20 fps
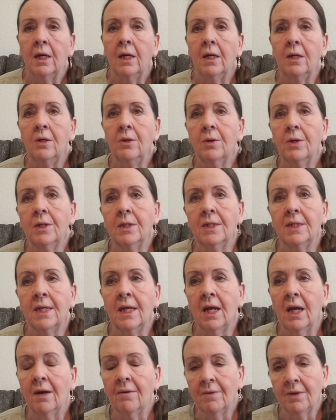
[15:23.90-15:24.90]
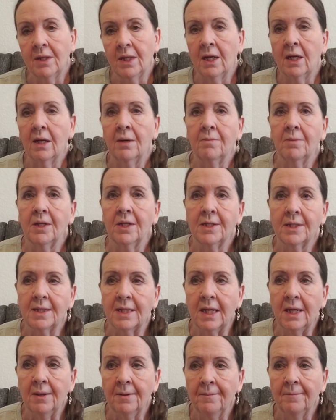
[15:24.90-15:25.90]
and you can see everything I'm
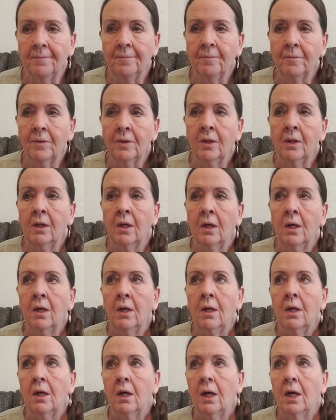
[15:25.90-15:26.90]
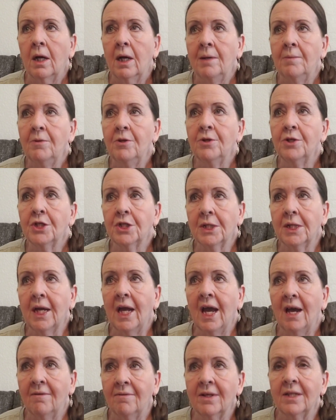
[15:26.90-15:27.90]
listing. I'm usually
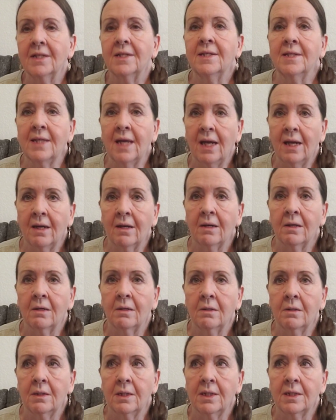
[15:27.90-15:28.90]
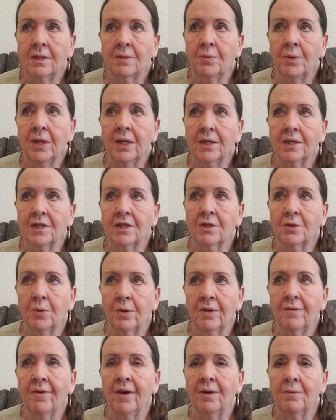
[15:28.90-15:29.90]
having a sale. This week it's
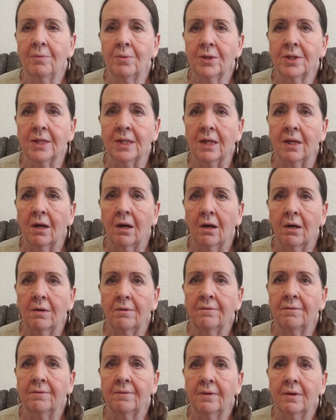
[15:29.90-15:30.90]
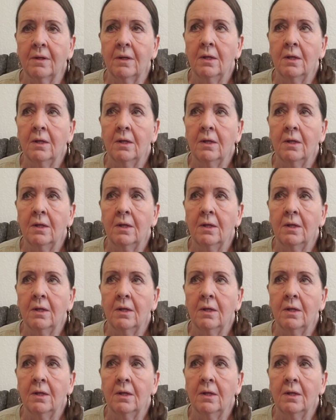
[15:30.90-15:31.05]
25% off.